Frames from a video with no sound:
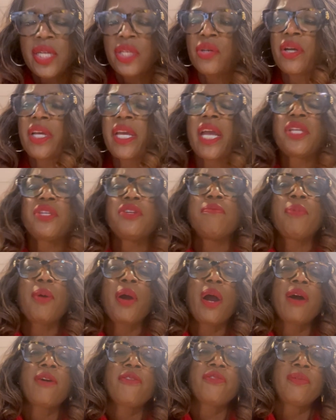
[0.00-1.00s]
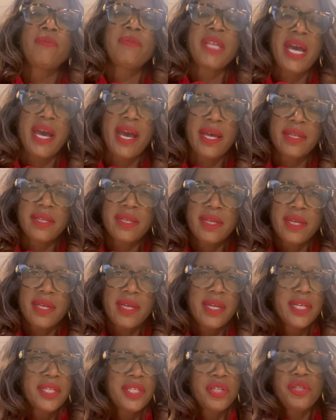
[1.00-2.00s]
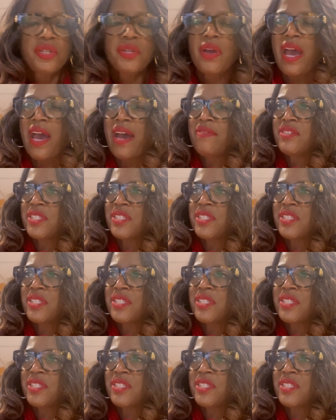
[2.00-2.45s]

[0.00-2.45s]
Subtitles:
Can you borrow from that? Do you have